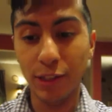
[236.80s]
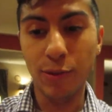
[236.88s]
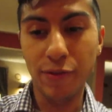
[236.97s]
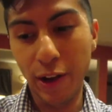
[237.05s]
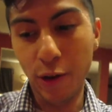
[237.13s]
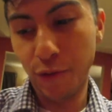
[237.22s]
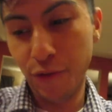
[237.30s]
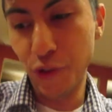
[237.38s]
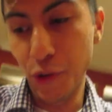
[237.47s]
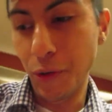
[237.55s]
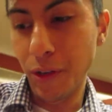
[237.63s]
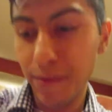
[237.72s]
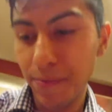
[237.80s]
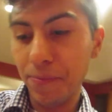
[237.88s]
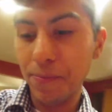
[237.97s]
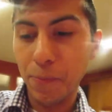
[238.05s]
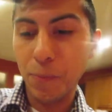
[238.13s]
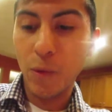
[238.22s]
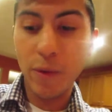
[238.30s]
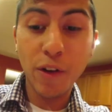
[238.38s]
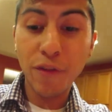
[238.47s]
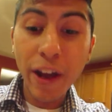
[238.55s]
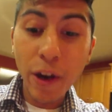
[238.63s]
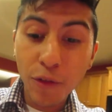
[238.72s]
because we fight over food. We
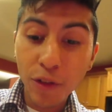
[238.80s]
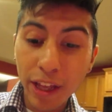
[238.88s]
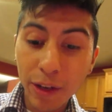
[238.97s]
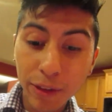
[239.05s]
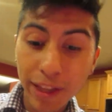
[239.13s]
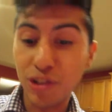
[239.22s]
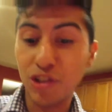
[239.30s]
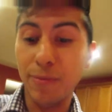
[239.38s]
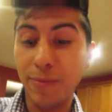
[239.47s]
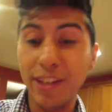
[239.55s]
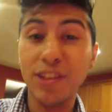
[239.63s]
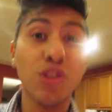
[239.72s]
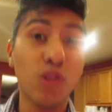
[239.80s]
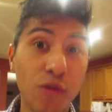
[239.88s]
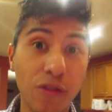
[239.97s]
don't fight over like relationship things, just